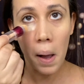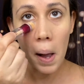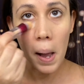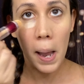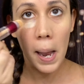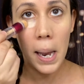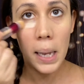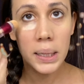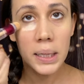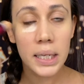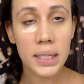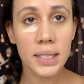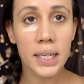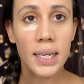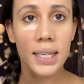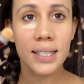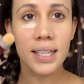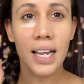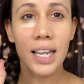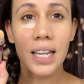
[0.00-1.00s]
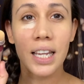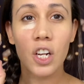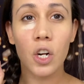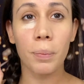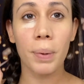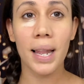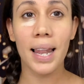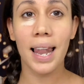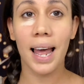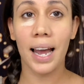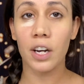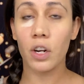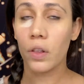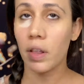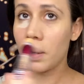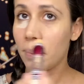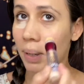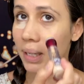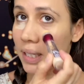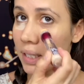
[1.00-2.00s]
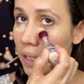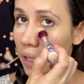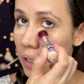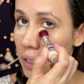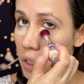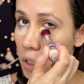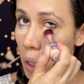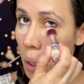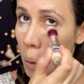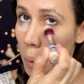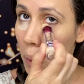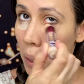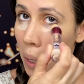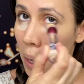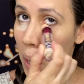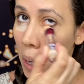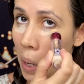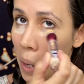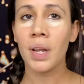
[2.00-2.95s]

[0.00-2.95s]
and this is a little bit lighter than my skin tone.